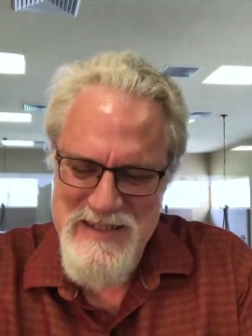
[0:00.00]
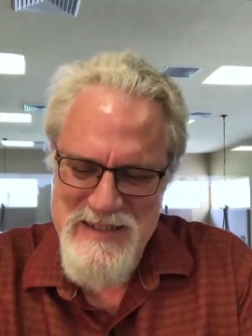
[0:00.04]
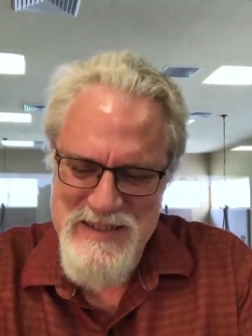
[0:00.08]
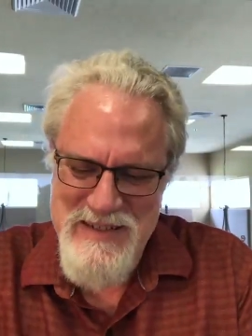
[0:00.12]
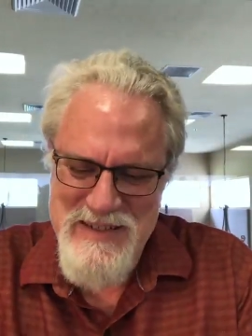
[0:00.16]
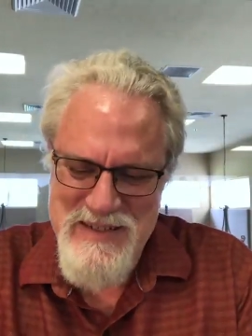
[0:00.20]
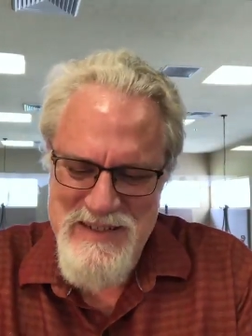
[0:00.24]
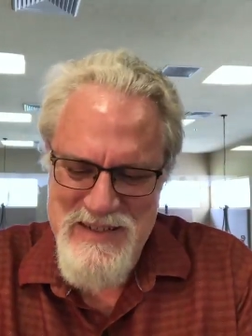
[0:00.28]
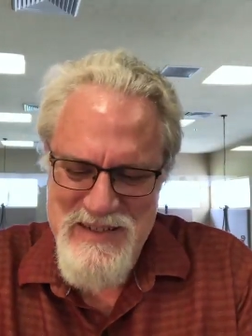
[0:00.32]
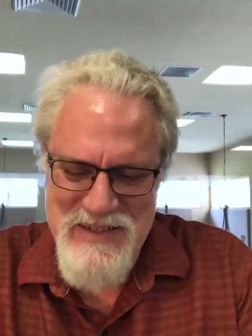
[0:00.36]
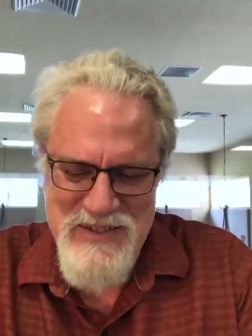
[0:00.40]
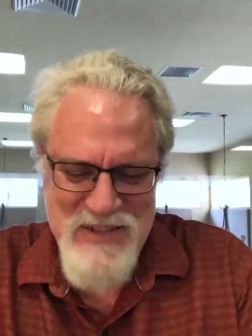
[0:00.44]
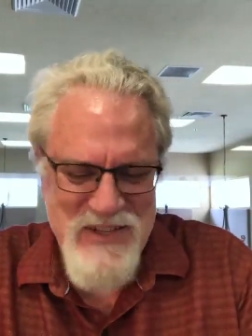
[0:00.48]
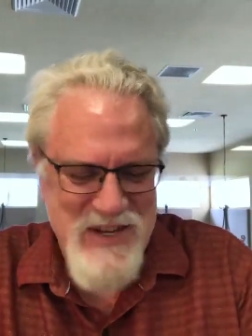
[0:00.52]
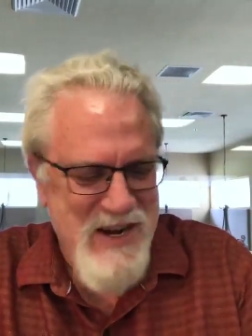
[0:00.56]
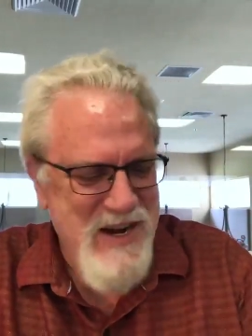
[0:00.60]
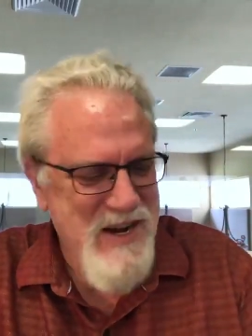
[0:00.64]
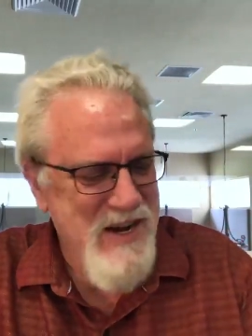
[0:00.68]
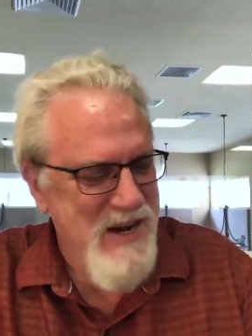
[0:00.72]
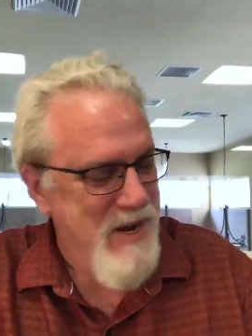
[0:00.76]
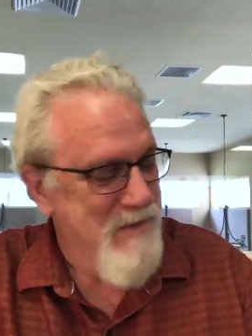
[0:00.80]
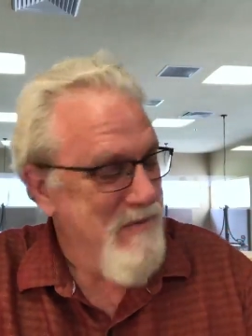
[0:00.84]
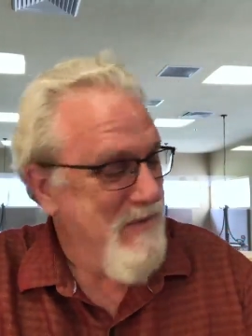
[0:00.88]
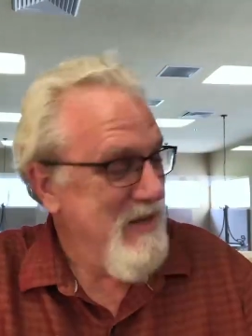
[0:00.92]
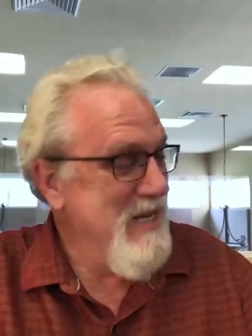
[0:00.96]
This is
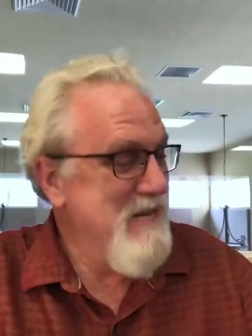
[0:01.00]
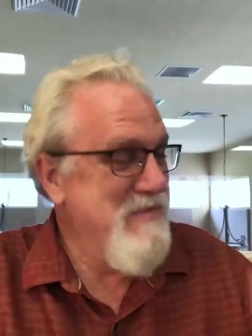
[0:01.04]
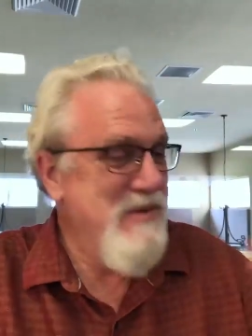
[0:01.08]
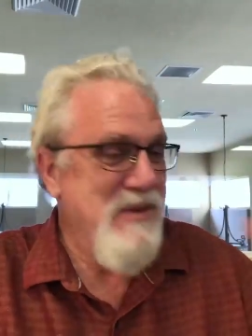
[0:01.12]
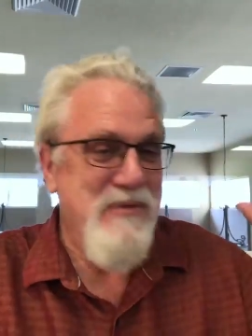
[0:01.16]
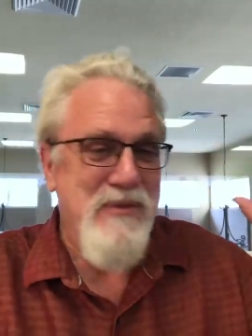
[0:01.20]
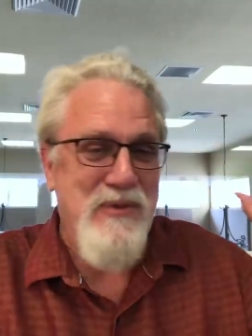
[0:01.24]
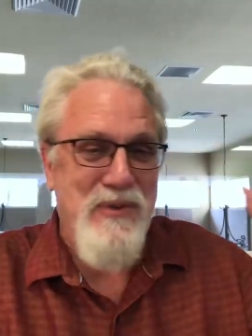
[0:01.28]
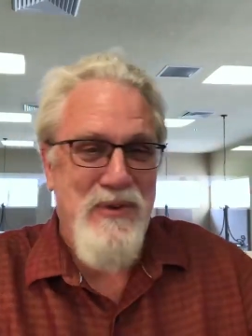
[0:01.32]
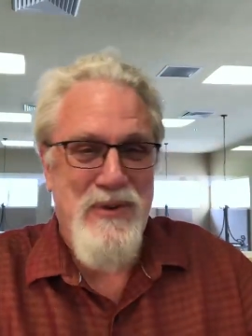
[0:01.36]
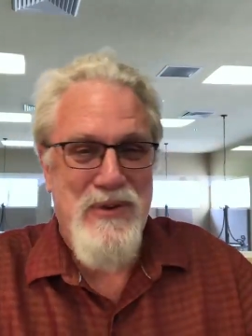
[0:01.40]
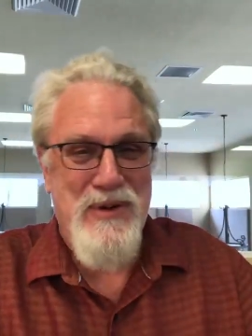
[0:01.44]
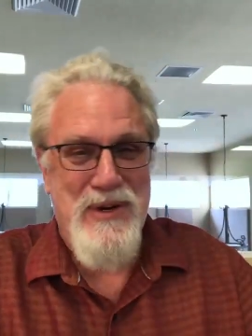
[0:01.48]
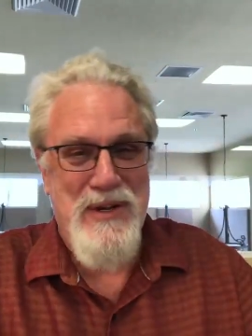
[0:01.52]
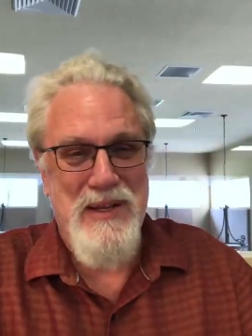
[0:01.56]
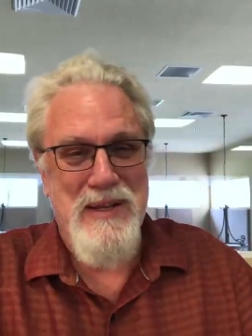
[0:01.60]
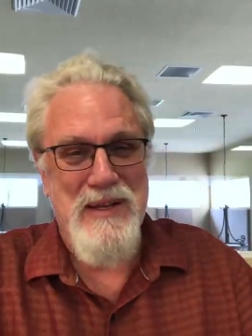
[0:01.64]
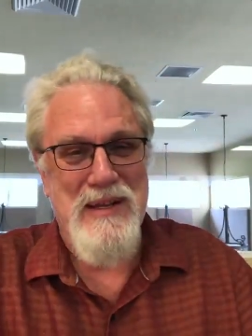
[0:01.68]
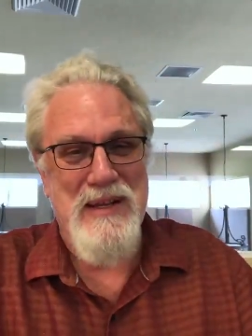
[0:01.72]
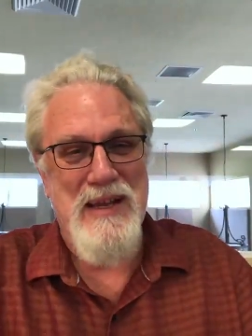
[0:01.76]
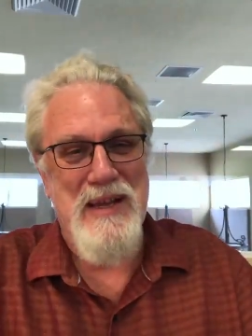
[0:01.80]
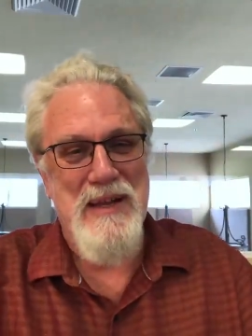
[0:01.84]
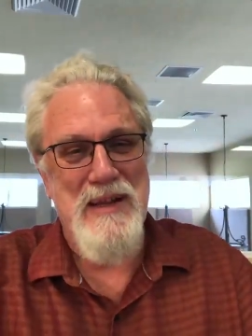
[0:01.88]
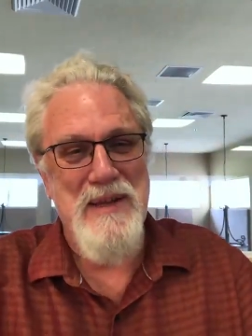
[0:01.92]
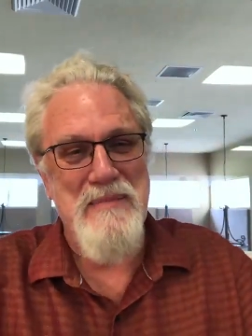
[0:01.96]
Jay. I'm leaving
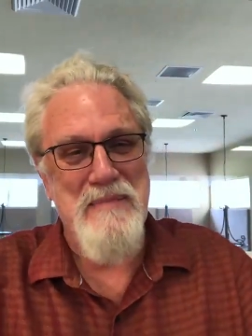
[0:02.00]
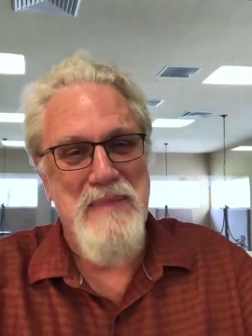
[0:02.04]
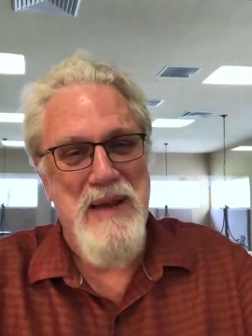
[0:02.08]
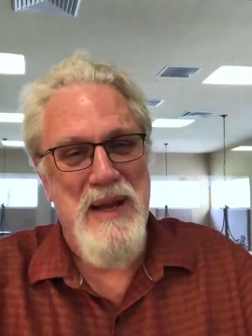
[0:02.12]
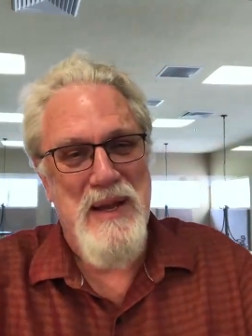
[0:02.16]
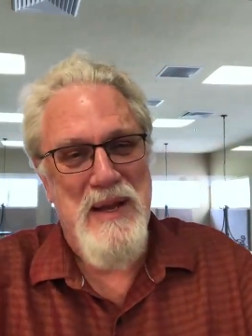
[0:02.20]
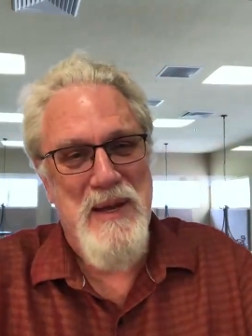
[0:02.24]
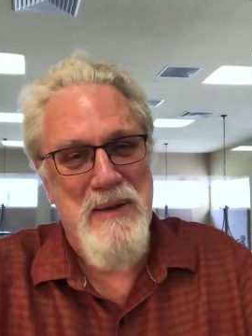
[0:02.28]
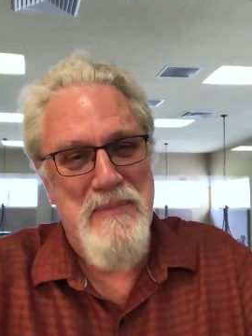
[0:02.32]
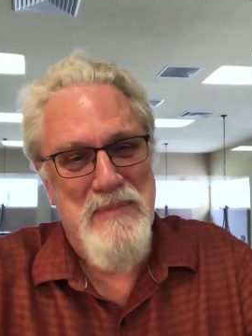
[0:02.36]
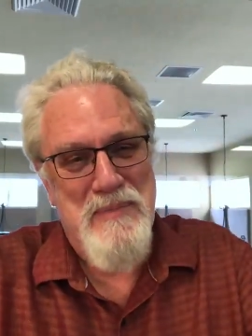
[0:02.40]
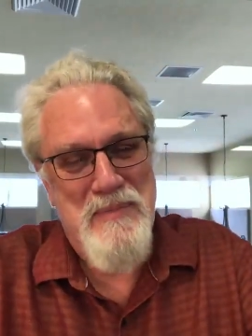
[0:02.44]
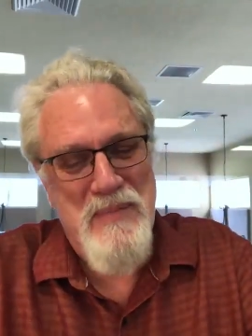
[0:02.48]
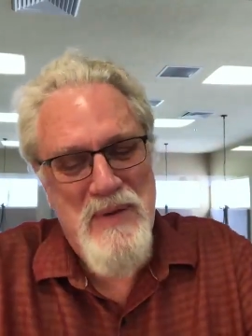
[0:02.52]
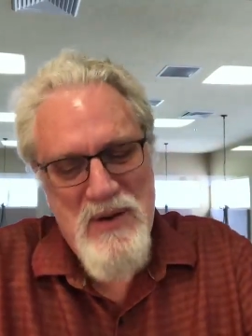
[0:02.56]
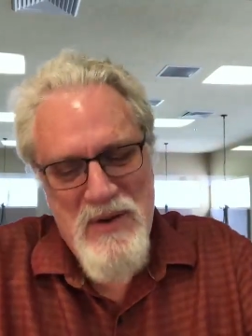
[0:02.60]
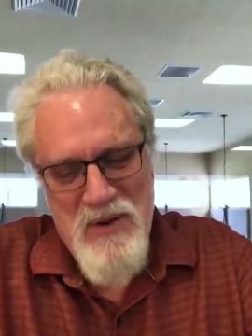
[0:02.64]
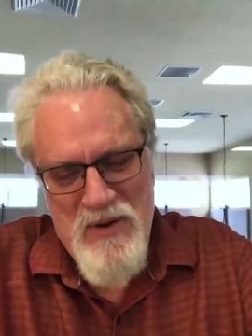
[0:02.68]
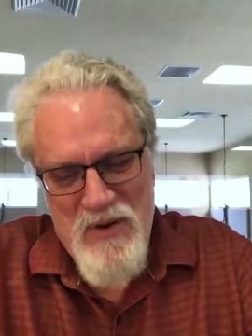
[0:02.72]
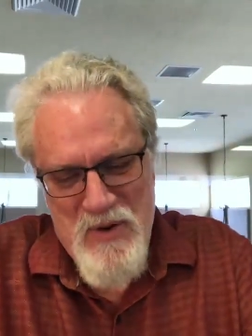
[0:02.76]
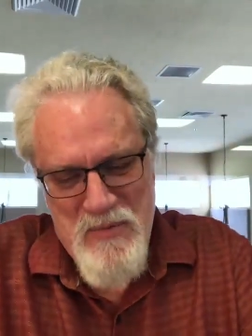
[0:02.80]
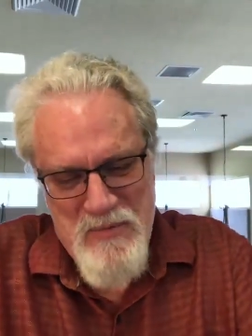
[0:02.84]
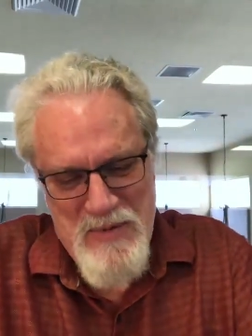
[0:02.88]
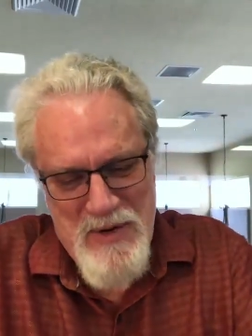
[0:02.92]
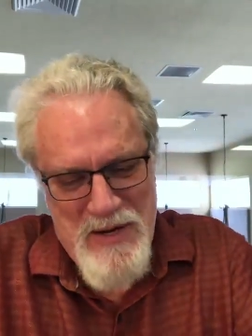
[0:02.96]
Florida, heading back up
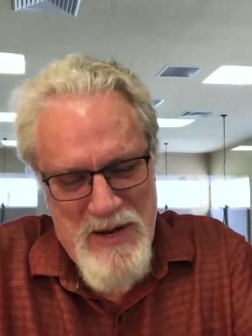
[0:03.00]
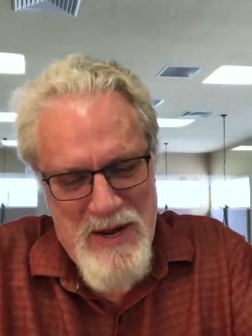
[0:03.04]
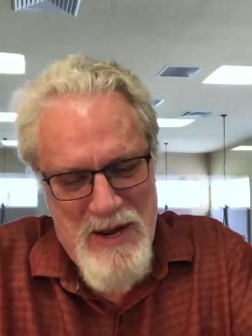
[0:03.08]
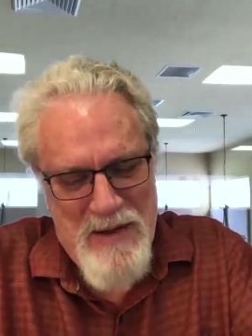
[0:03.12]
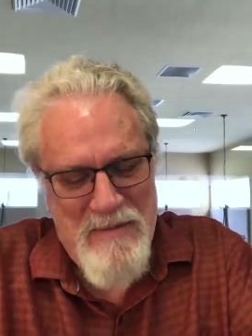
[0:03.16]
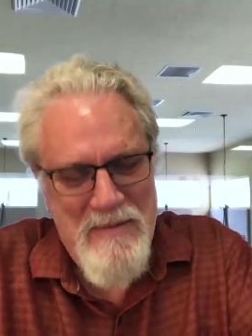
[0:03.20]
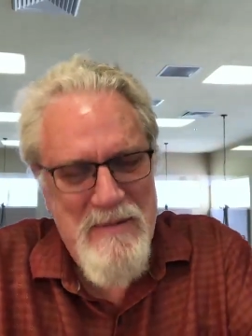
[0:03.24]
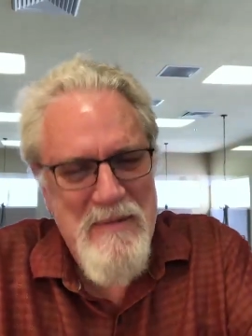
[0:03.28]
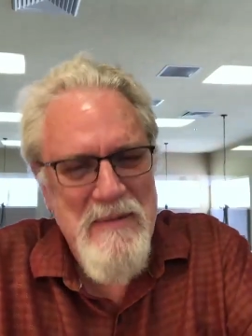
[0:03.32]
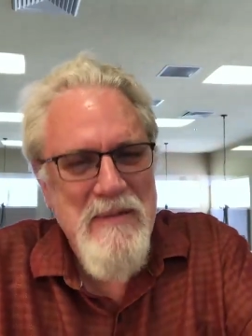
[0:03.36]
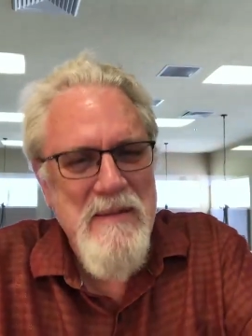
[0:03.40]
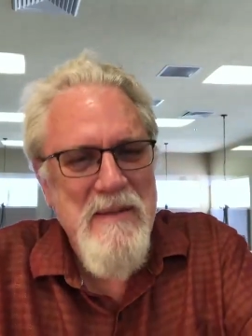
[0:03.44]
home again.